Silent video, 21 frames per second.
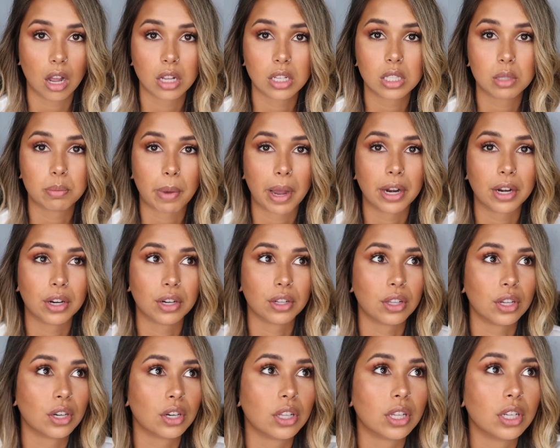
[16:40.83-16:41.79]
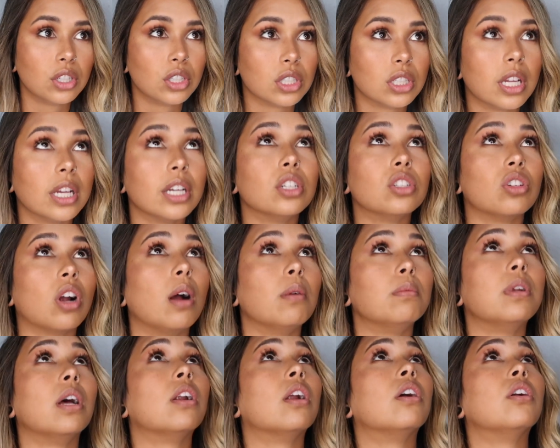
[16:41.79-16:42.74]
A spider literally just like
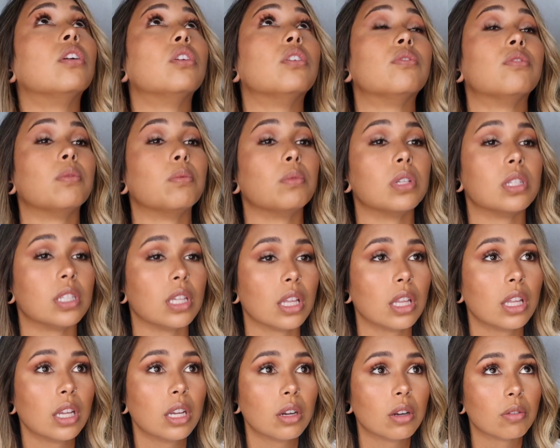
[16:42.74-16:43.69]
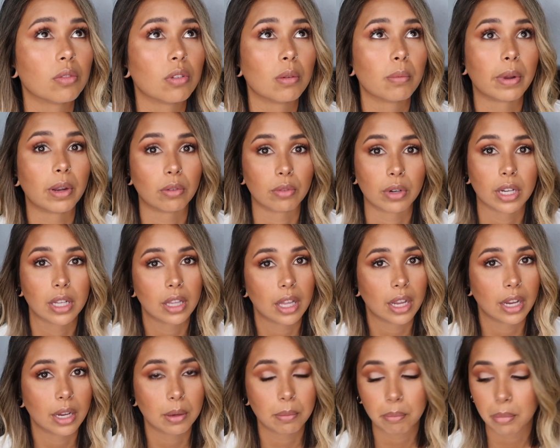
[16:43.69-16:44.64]
dropped down, I don't know from the ceiling or from my ring
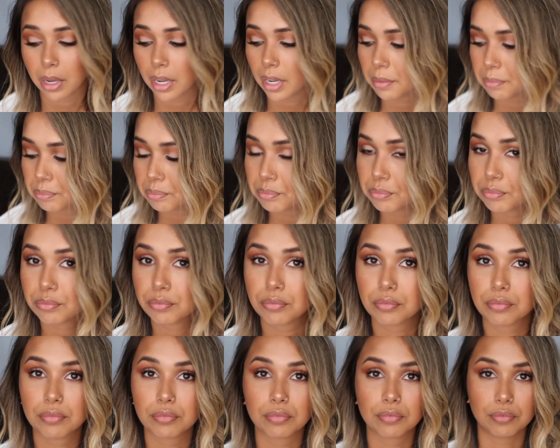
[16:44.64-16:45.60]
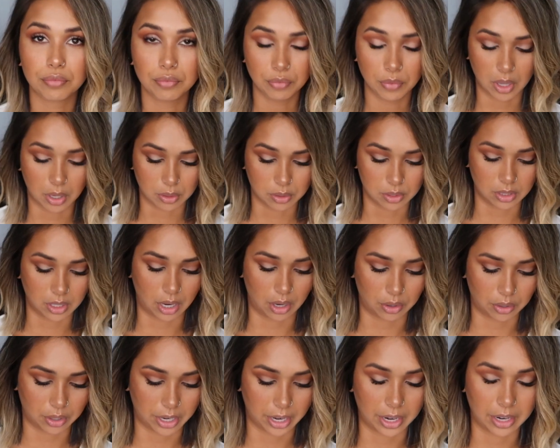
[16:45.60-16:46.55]
light, but that was
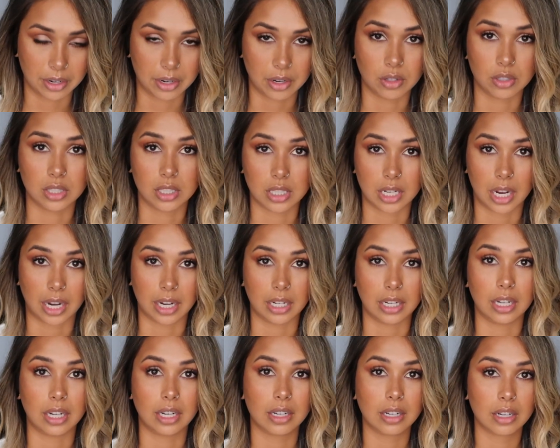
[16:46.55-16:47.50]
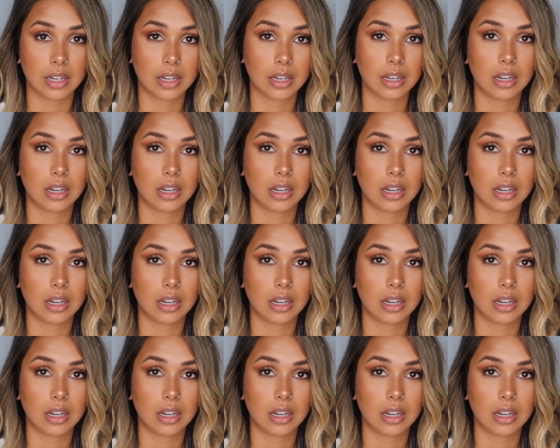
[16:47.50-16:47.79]
not okay. It was tiny.